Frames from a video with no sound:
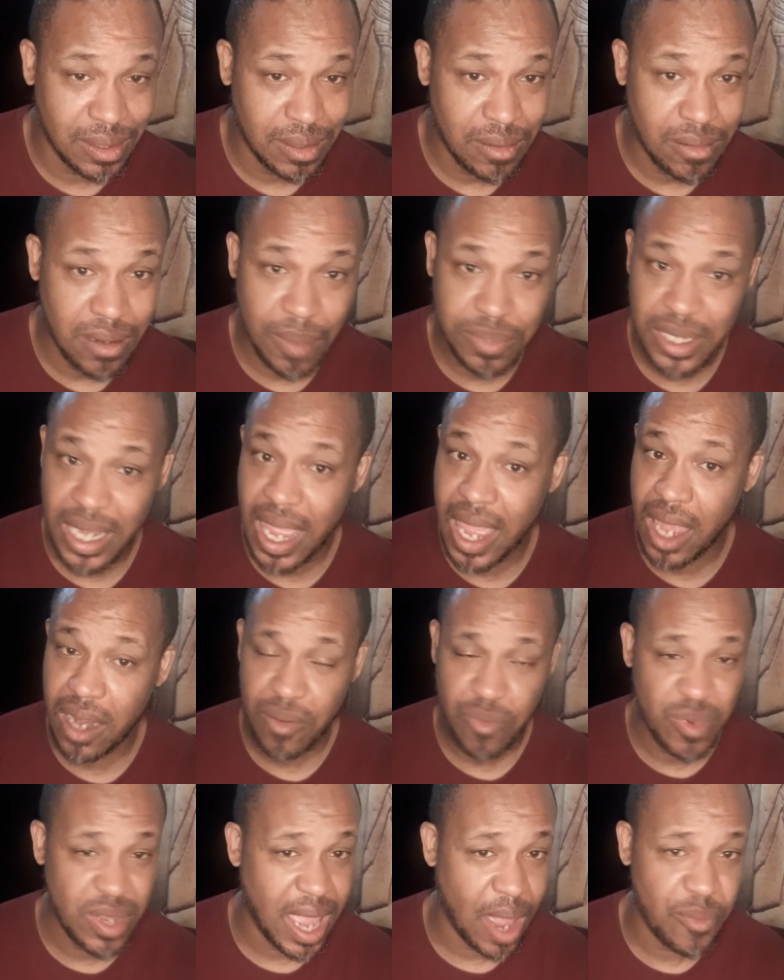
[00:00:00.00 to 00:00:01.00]
You know what I'm saying?
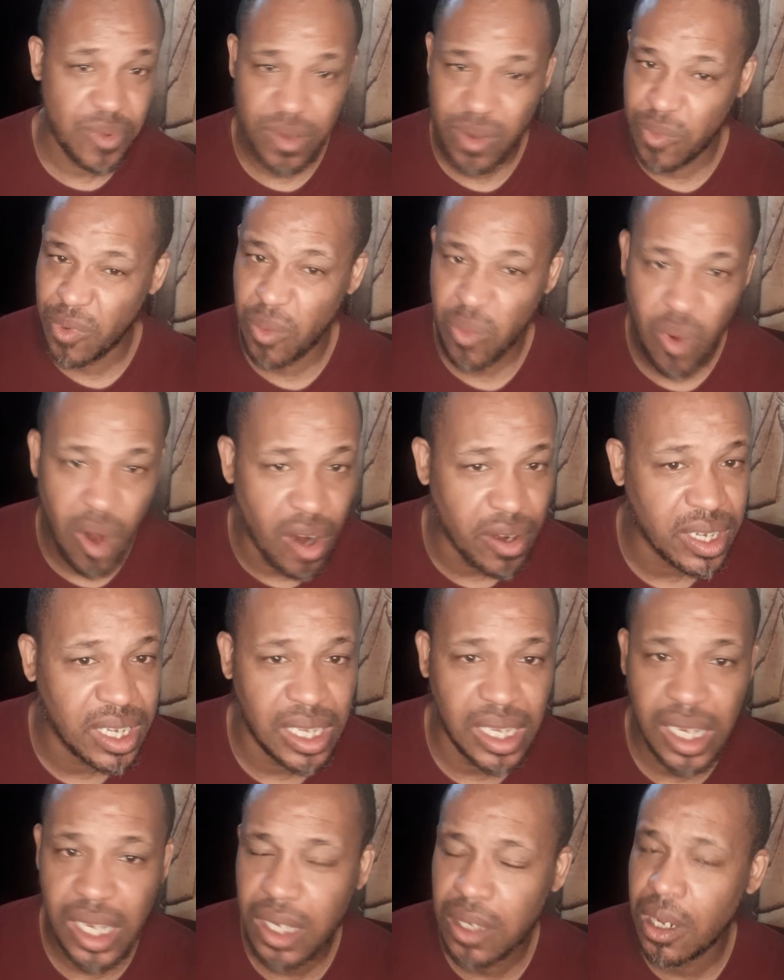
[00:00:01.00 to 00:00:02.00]
We, got, we are
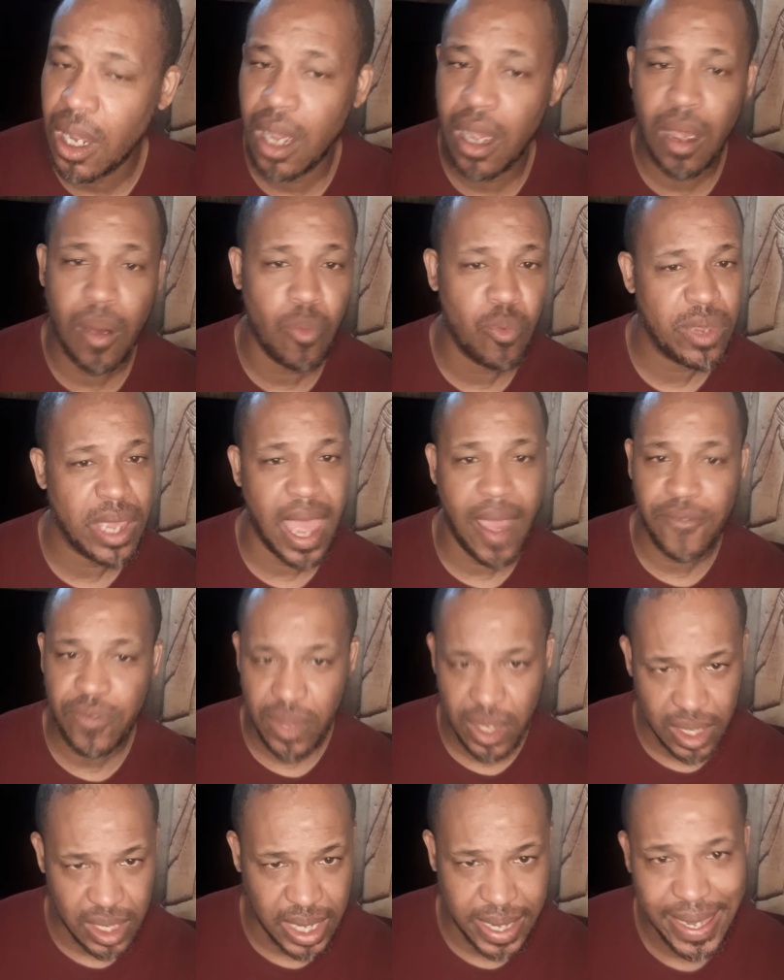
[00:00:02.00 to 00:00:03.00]
working. Um, we have the,
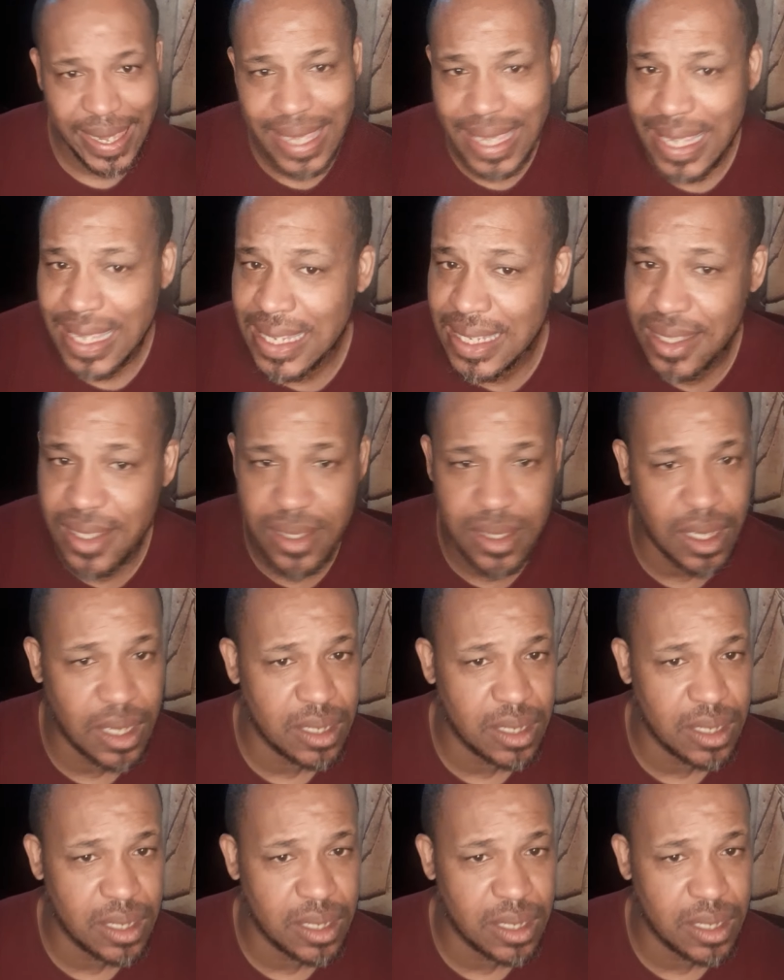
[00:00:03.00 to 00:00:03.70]
the, kids.